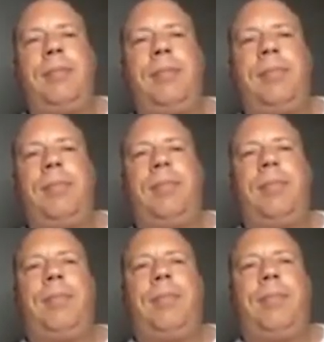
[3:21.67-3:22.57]

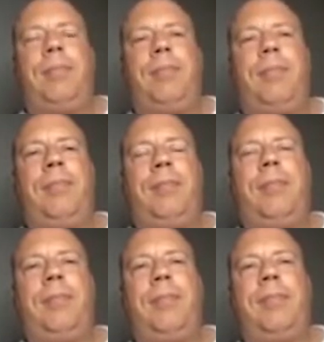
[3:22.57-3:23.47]

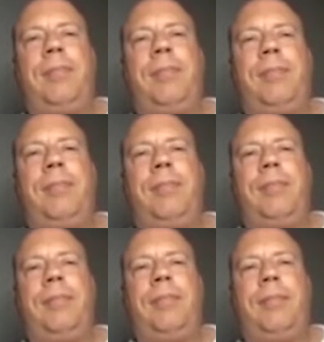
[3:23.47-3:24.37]

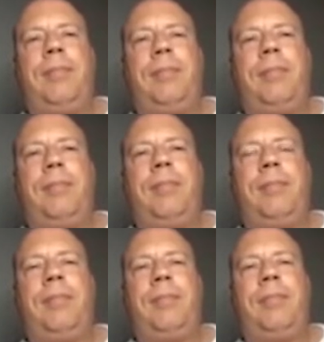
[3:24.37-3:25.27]

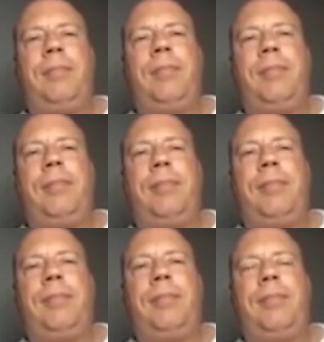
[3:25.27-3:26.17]

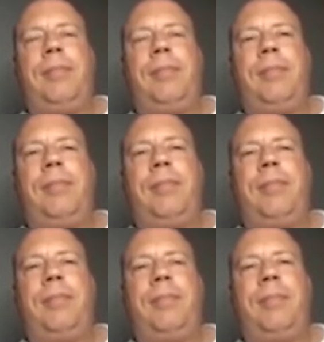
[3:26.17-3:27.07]

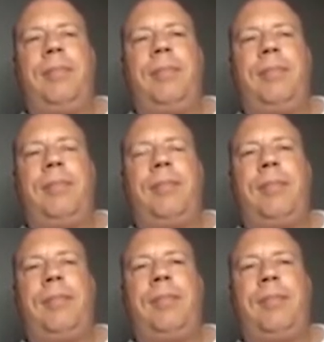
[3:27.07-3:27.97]
The person shown says nothing.